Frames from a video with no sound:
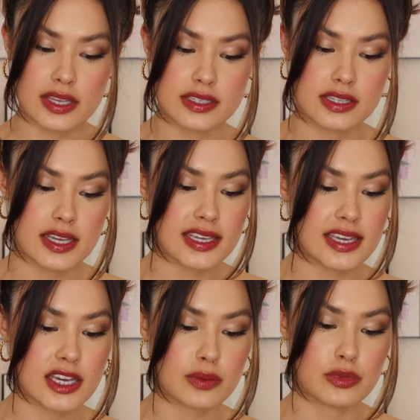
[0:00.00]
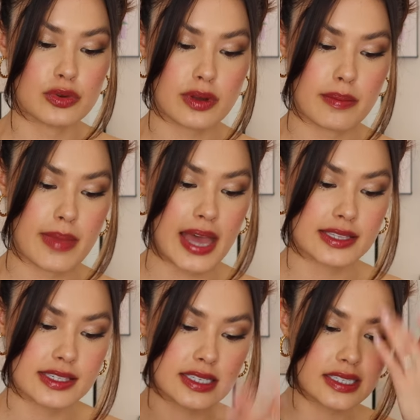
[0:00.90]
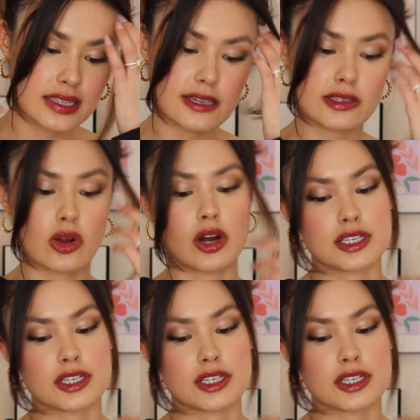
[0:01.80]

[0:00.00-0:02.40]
is the Ink Mood Matte Stick. These are